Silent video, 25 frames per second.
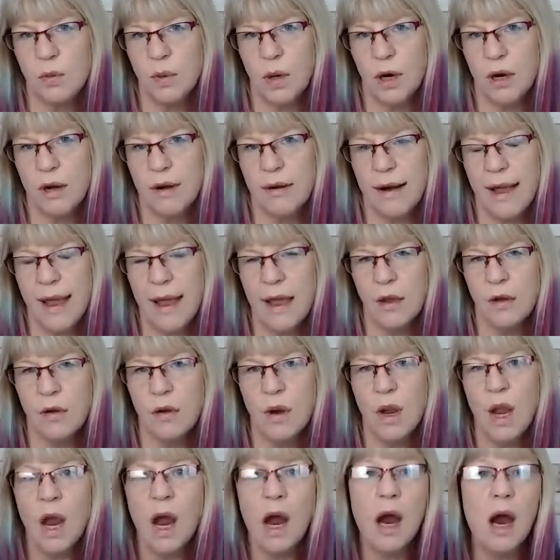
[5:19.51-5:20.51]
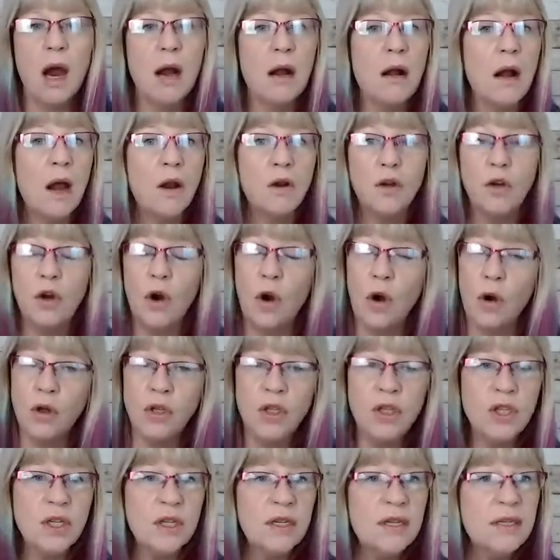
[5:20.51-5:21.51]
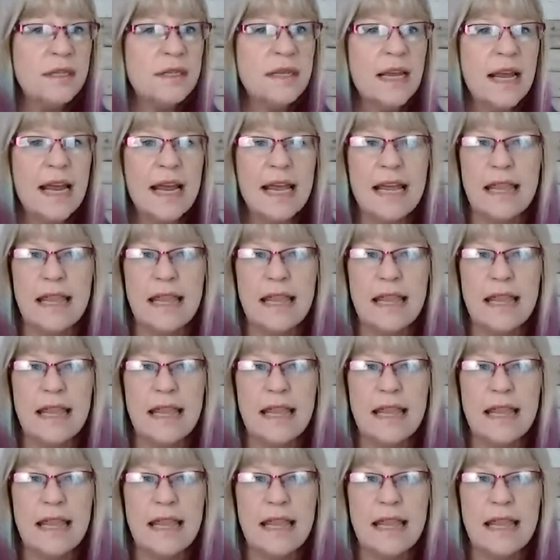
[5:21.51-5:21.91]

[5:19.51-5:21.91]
are now are unconscious.